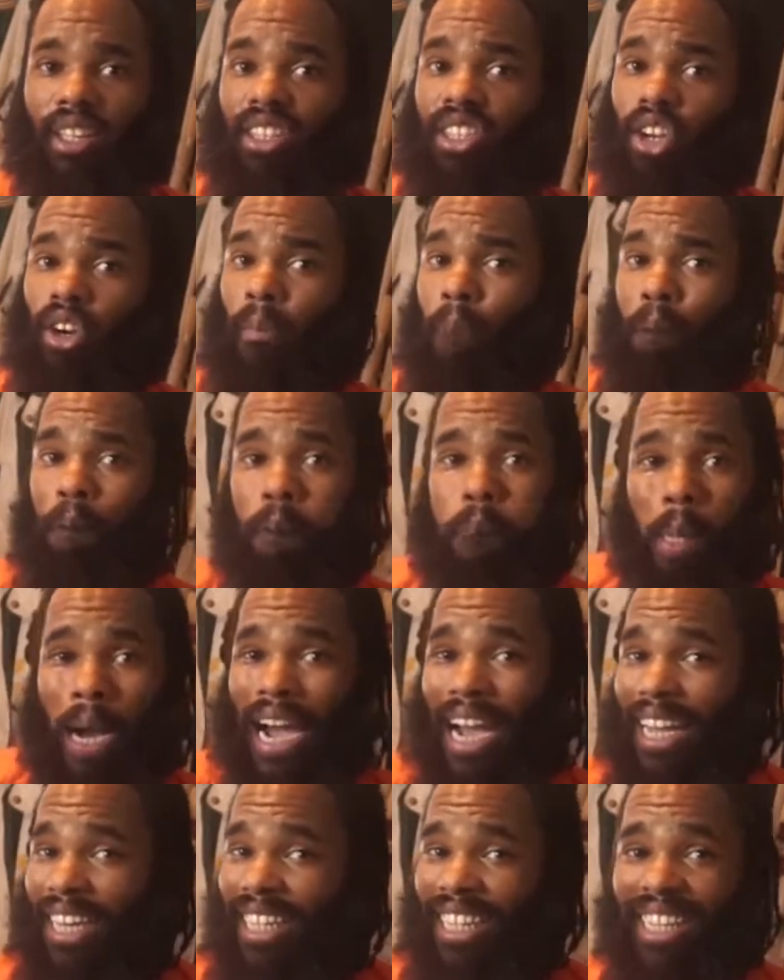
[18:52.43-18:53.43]
Your
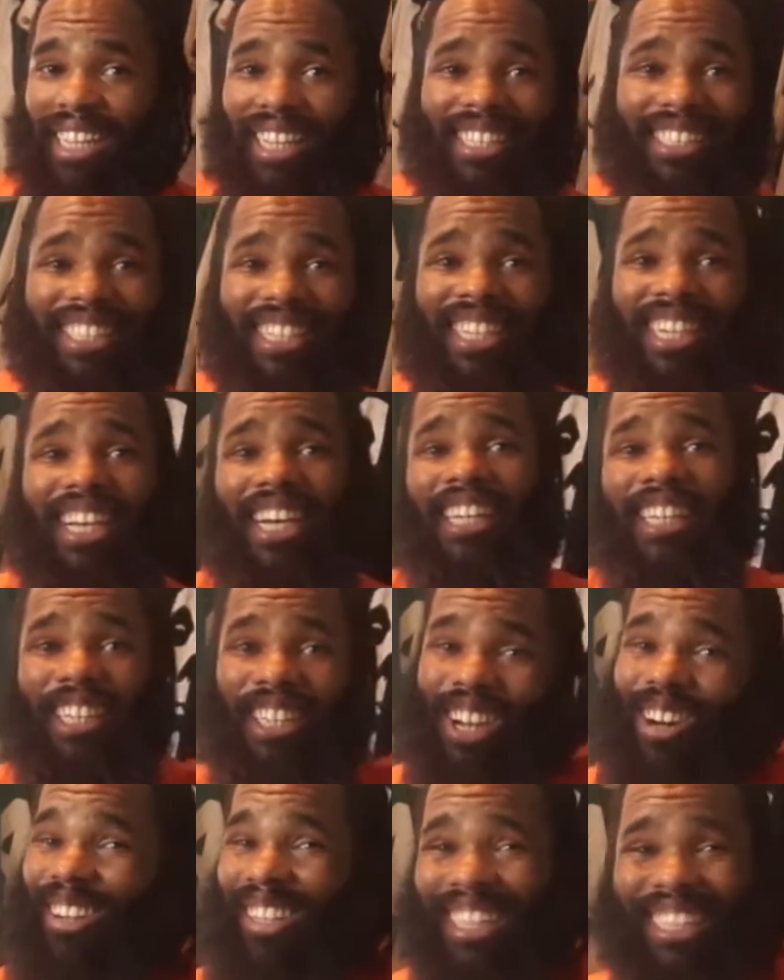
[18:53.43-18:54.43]
body isn't gonna
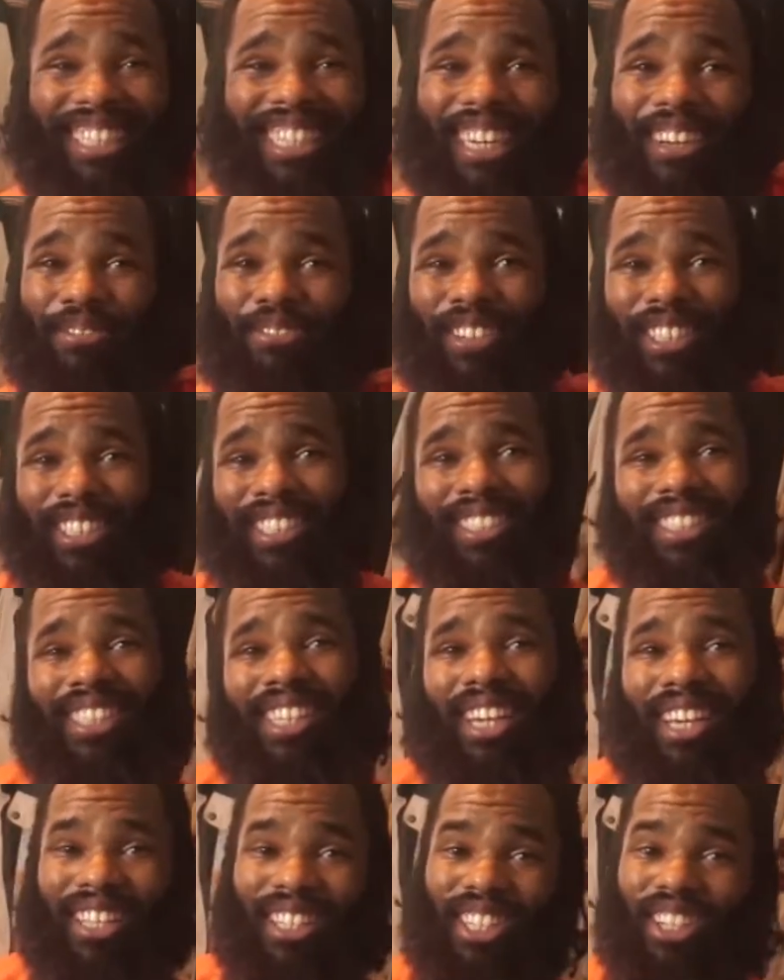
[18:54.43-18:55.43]
know the
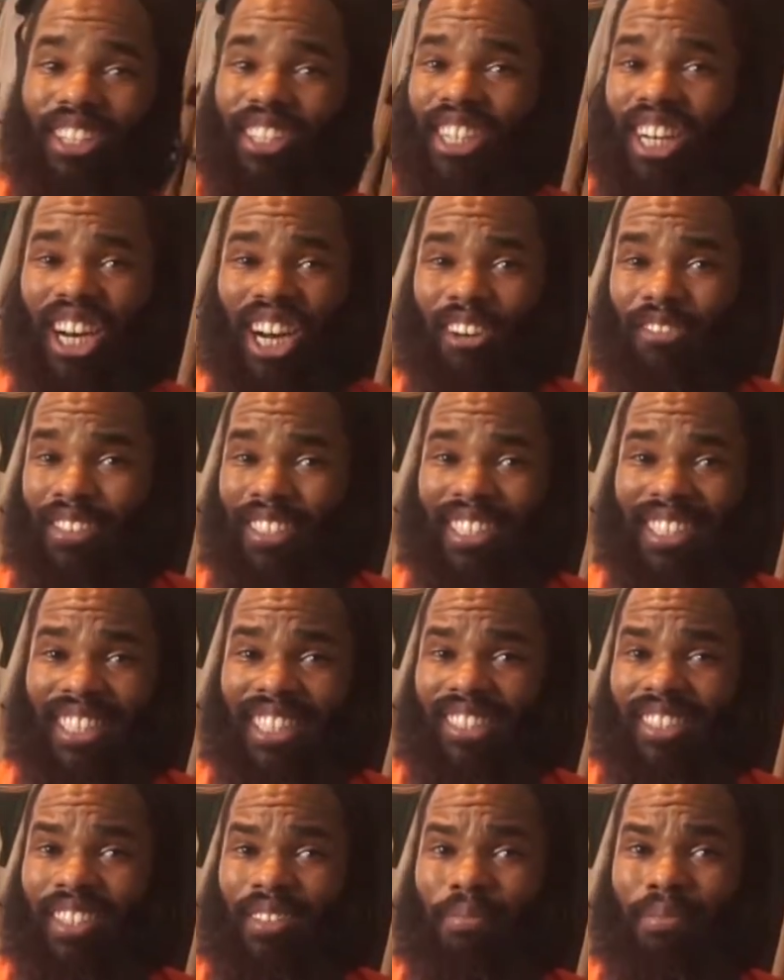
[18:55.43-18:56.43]
difference. Your nervous
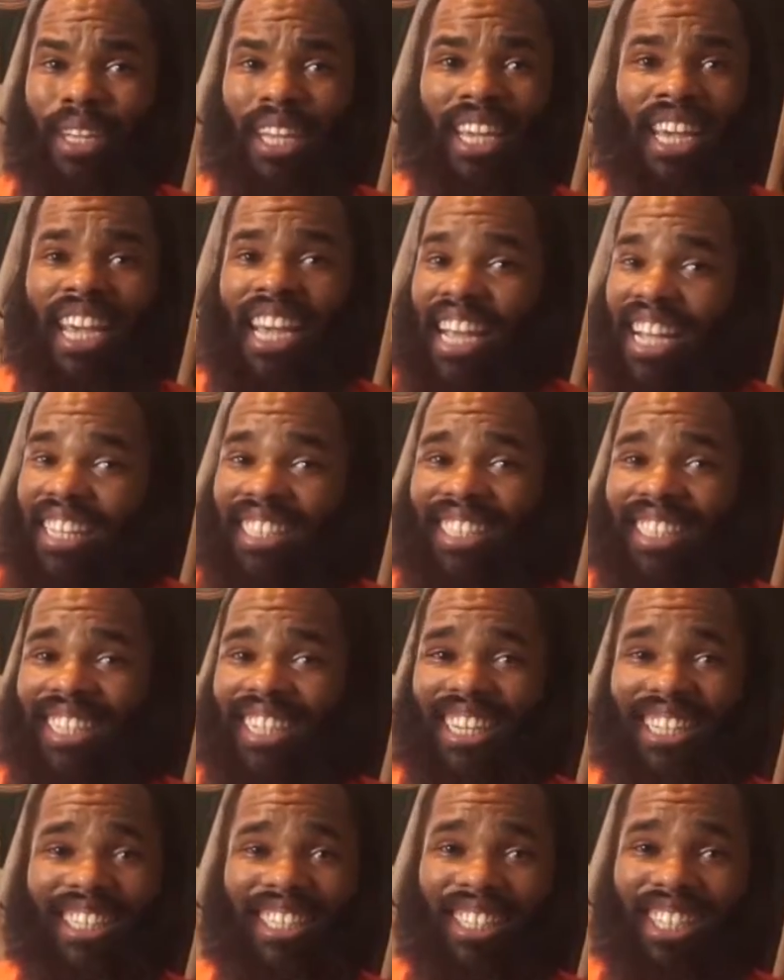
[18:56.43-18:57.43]
system isn't
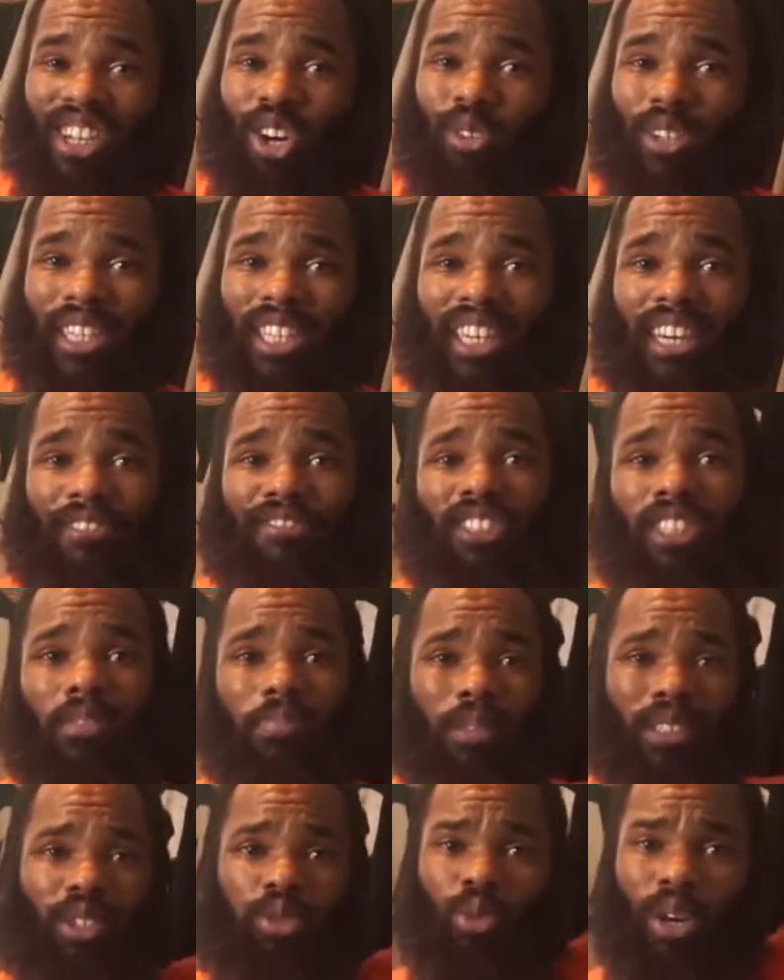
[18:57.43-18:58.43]
gonna know the difference
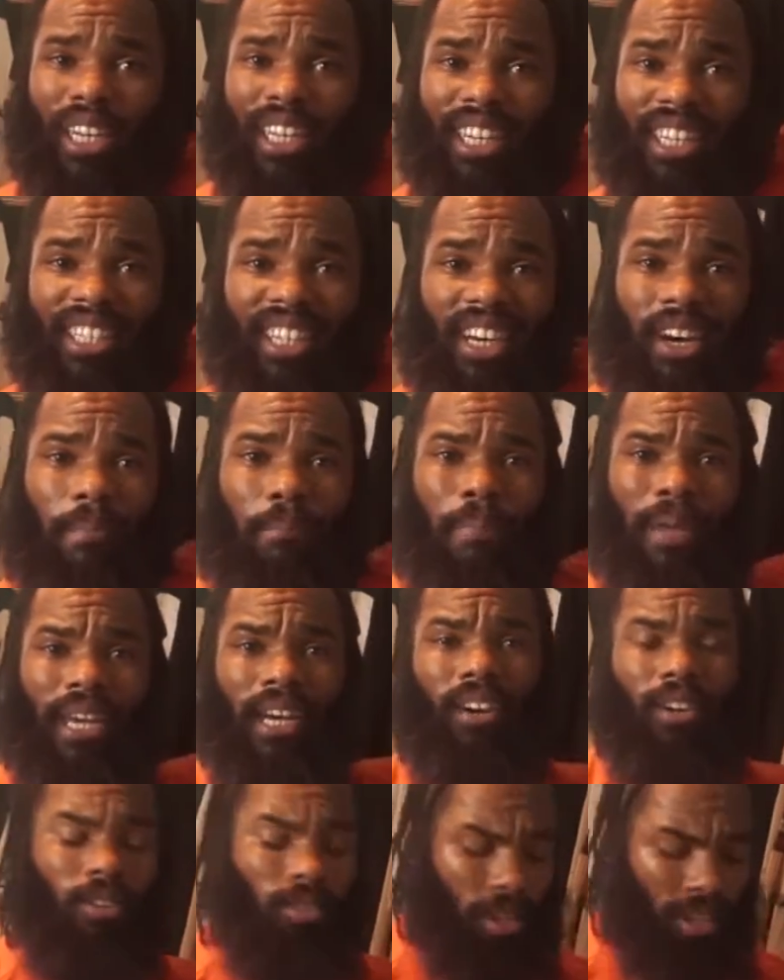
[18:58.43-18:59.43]
between a
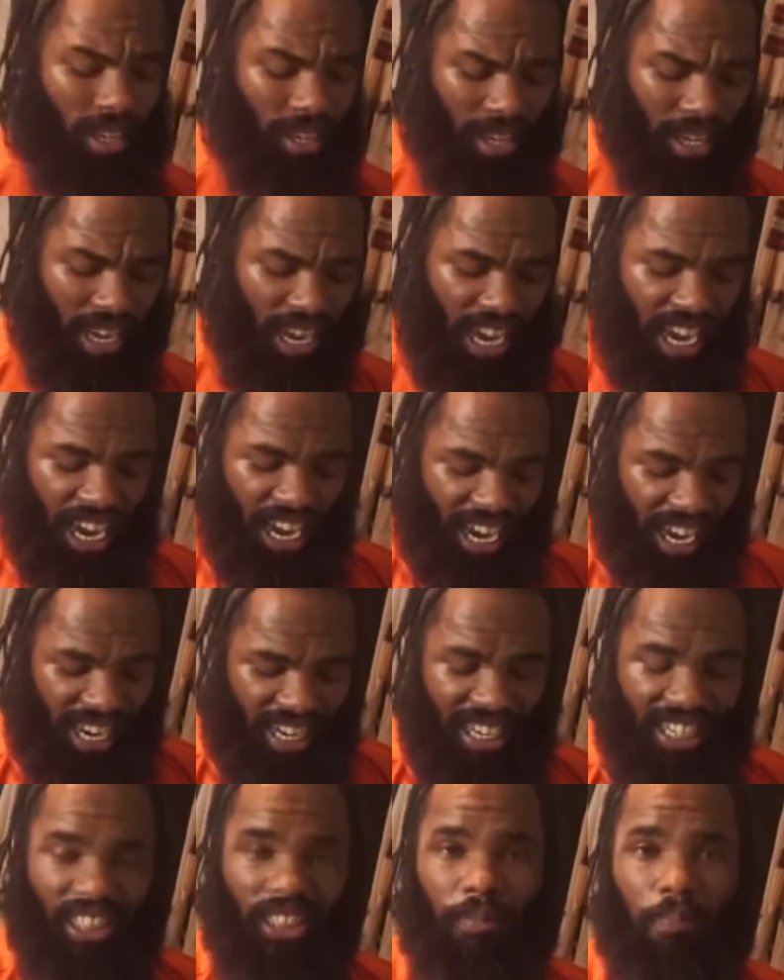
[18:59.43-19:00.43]
dumbbell
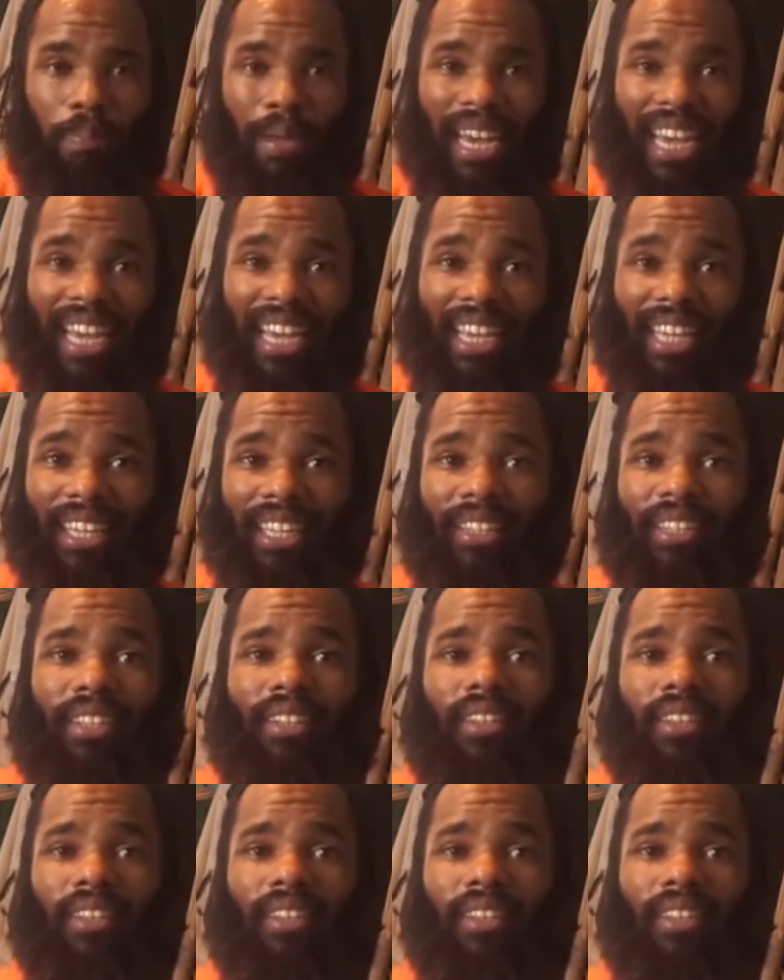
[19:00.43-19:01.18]
and this bag.